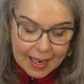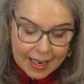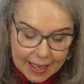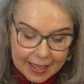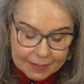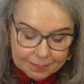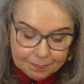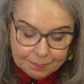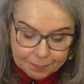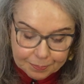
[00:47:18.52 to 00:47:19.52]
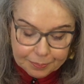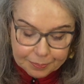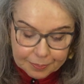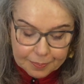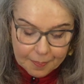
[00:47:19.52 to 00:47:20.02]

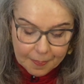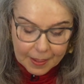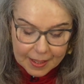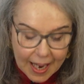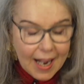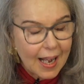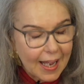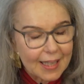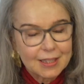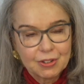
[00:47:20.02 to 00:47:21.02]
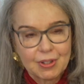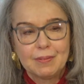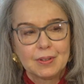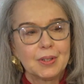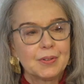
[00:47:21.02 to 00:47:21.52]
Yeah, I had to
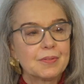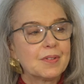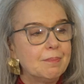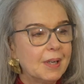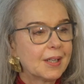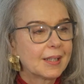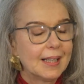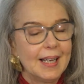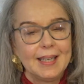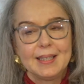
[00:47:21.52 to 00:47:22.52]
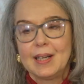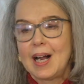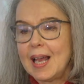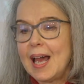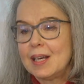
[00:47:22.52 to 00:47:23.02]
travel all over America, and
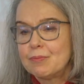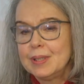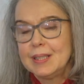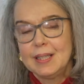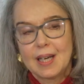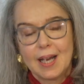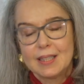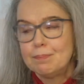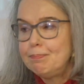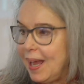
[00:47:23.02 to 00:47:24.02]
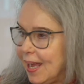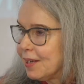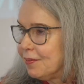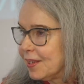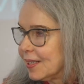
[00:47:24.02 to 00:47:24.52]
I had to
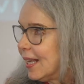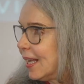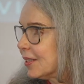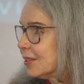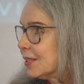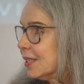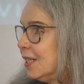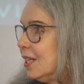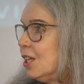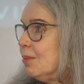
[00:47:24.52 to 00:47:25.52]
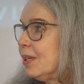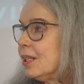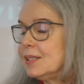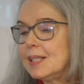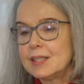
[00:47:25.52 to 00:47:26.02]
beg for the letters,
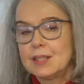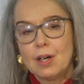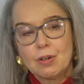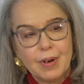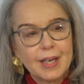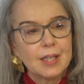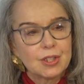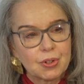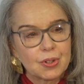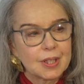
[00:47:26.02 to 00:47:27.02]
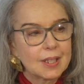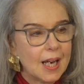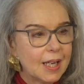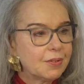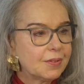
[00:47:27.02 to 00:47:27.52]
because there's a great historical
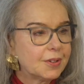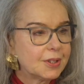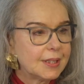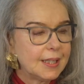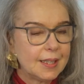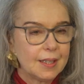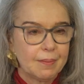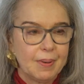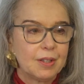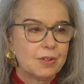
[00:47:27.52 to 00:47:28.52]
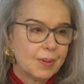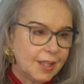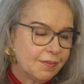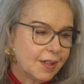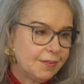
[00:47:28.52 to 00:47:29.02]
controversy. About
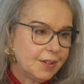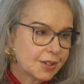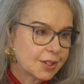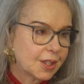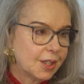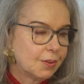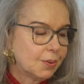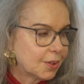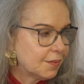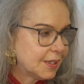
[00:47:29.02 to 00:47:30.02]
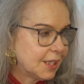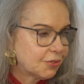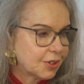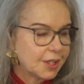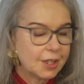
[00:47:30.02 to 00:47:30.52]
25 years ago, a quarter of a
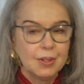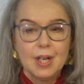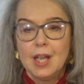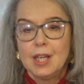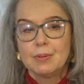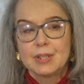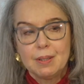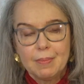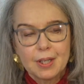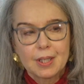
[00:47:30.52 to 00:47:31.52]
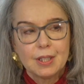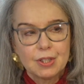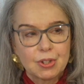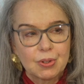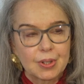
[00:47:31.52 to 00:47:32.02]
century ago, there was an American
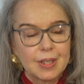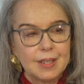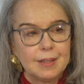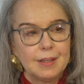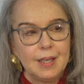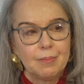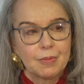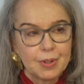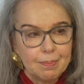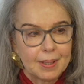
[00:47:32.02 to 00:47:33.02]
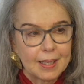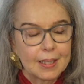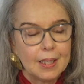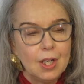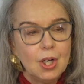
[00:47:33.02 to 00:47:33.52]
historian named
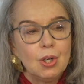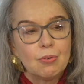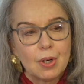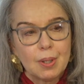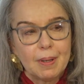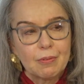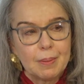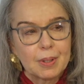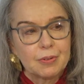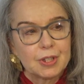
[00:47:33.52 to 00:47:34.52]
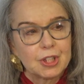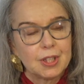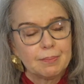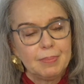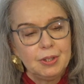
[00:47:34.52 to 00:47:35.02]
Kripal who wrote about
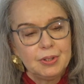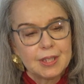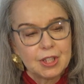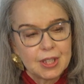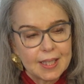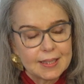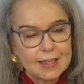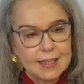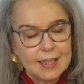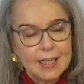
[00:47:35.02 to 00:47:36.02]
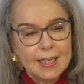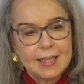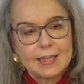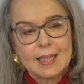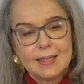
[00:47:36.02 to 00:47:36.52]
Ramakrishna, but who suggested
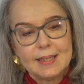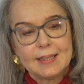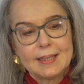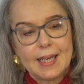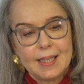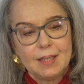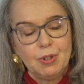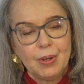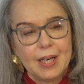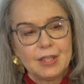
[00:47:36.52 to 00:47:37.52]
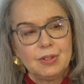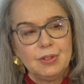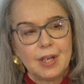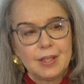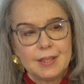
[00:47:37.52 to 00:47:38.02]
that to understand him, you had
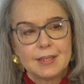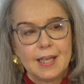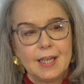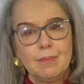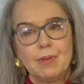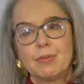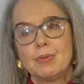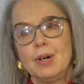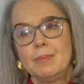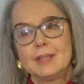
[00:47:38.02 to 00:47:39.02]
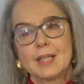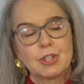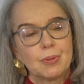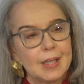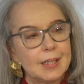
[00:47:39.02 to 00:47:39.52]
to understand him through
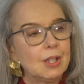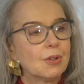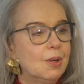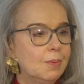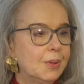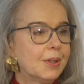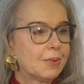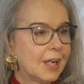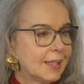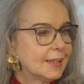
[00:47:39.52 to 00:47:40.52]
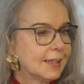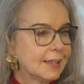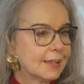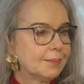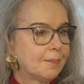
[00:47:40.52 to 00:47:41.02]
homosexuality or
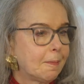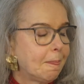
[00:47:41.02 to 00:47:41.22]
homoeroticism.